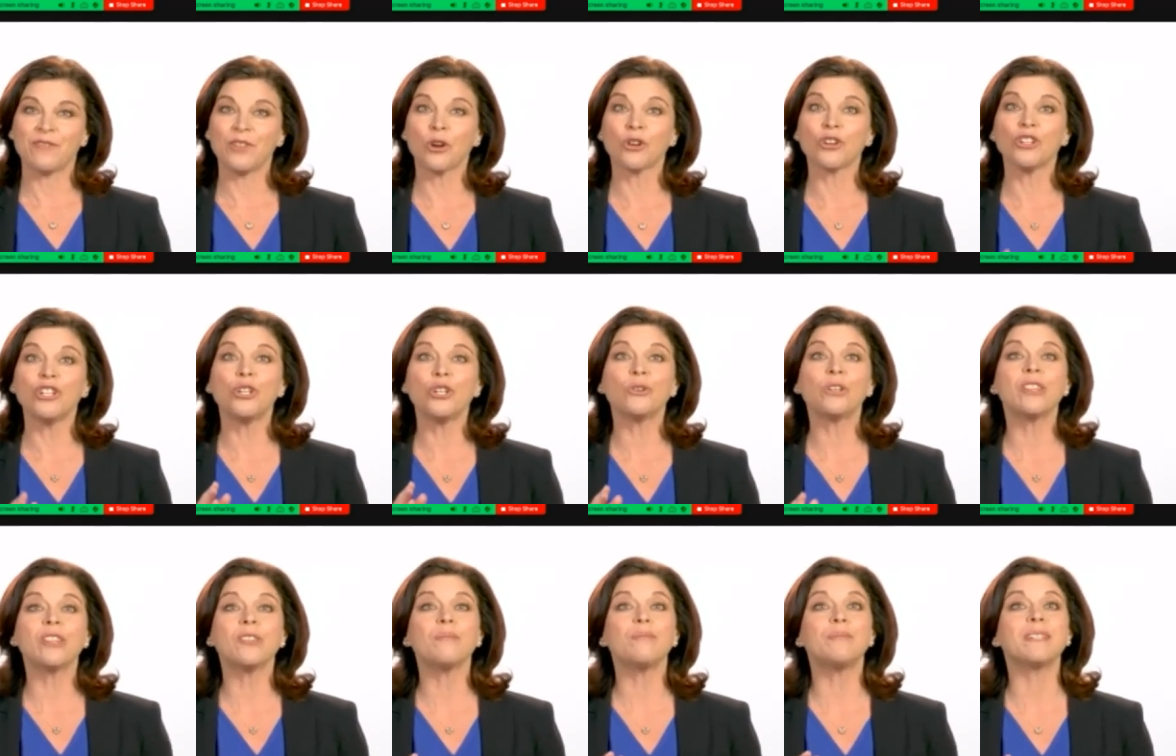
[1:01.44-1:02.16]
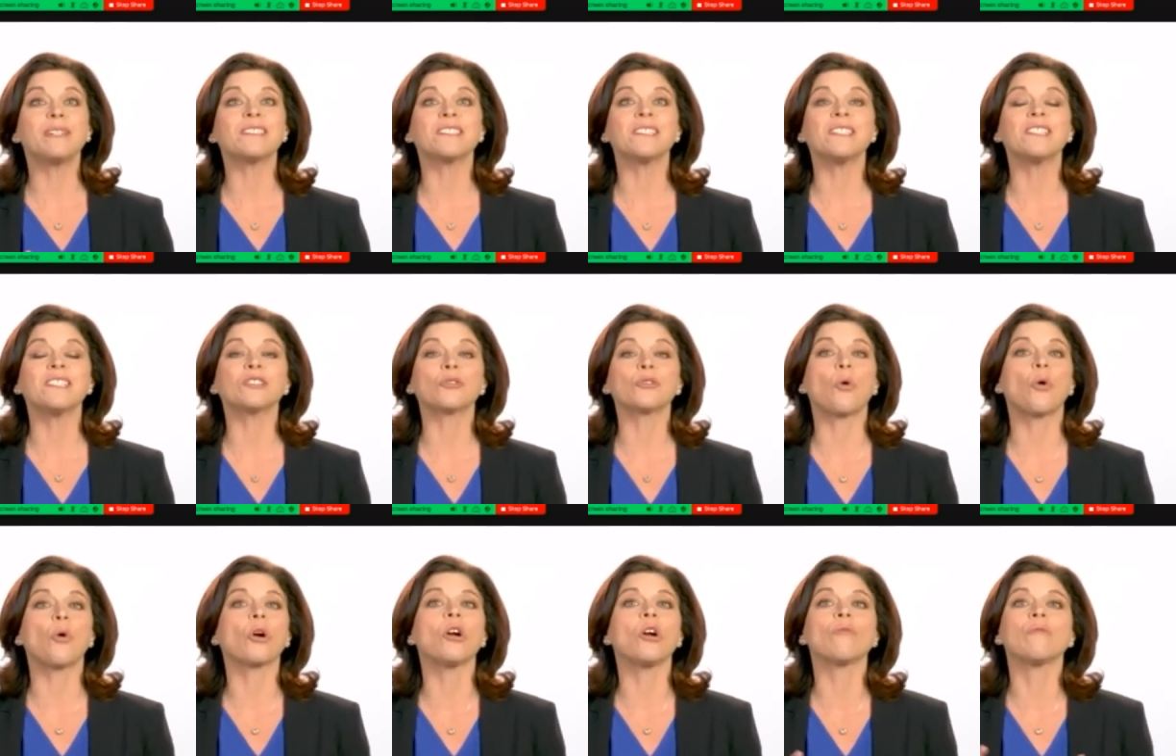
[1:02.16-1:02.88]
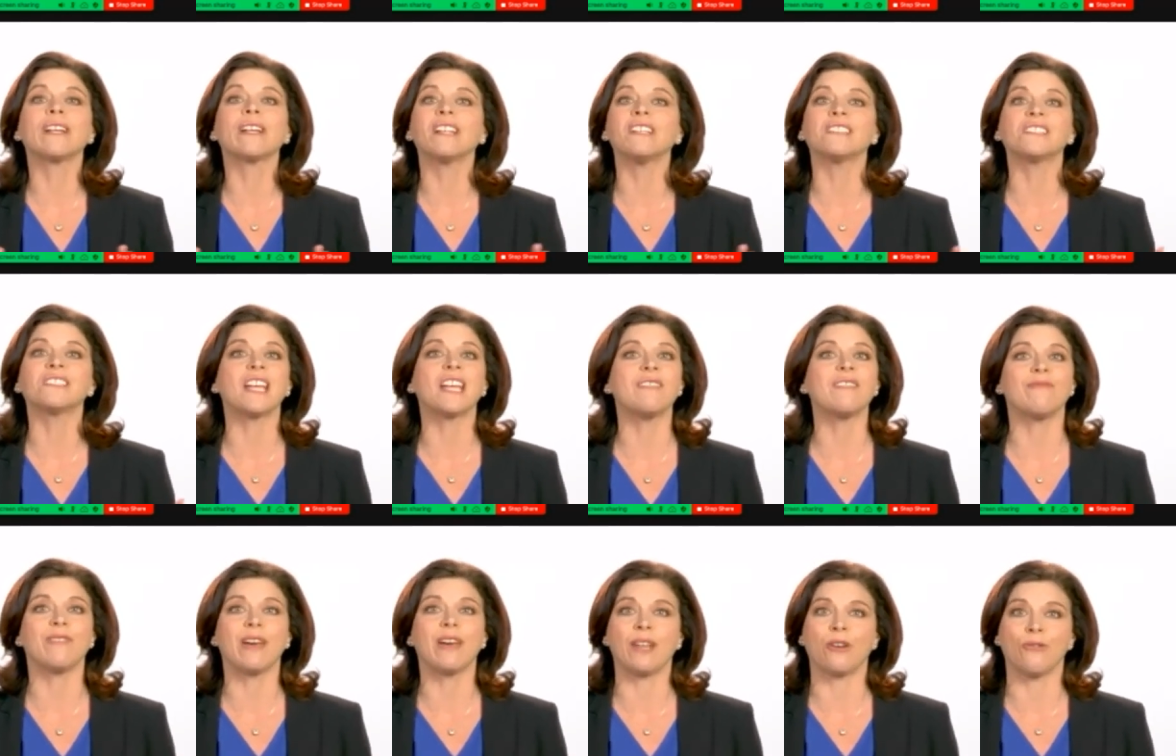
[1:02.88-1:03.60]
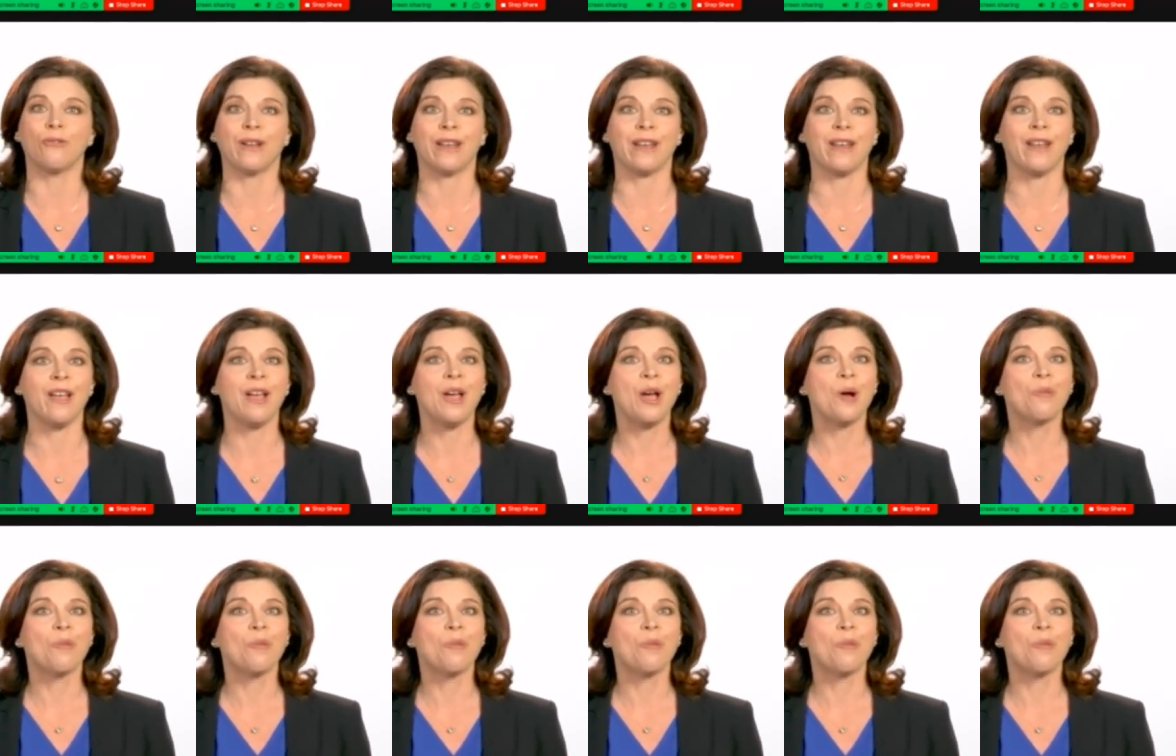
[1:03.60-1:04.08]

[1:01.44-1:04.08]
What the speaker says: If you're new to the business or a real estate veteran,